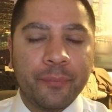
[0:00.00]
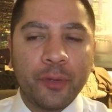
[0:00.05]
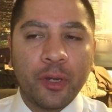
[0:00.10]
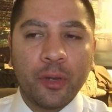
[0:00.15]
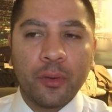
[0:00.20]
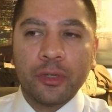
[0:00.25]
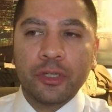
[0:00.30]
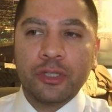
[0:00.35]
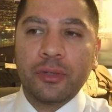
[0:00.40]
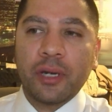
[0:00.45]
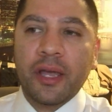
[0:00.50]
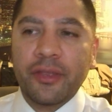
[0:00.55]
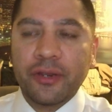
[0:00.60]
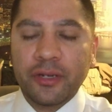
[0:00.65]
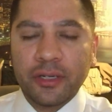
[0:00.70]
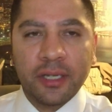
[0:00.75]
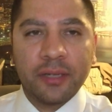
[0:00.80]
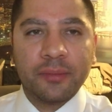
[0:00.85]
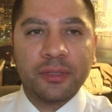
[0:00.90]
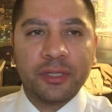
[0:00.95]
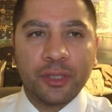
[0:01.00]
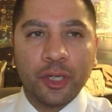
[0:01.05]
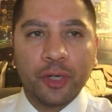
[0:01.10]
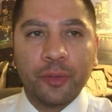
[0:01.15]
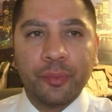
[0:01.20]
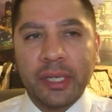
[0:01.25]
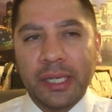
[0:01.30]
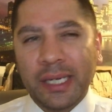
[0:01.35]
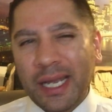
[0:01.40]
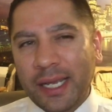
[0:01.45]
or would you rather them still
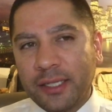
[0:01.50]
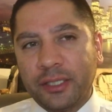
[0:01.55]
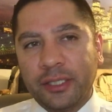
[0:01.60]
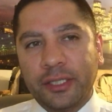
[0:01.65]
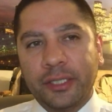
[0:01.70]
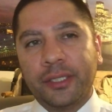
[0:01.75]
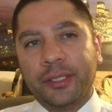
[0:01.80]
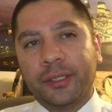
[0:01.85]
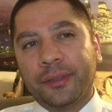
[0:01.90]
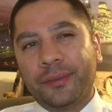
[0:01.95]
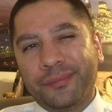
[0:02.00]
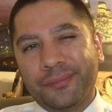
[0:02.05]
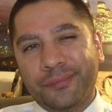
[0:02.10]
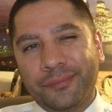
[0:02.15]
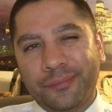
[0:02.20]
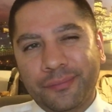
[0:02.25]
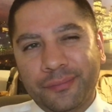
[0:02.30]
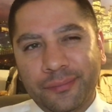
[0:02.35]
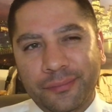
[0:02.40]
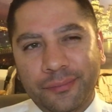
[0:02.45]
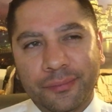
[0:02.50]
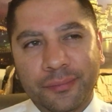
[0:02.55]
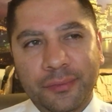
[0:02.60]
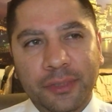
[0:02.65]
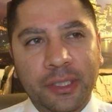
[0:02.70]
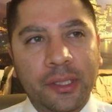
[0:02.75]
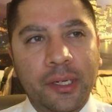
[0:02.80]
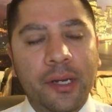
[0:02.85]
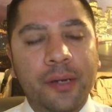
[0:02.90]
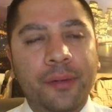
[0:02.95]
be nice to you?
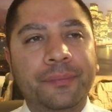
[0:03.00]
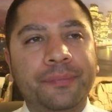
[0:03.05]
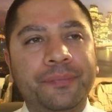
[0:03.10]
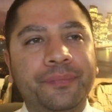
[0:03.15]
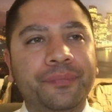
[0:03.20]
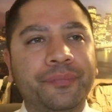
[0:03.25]
You know?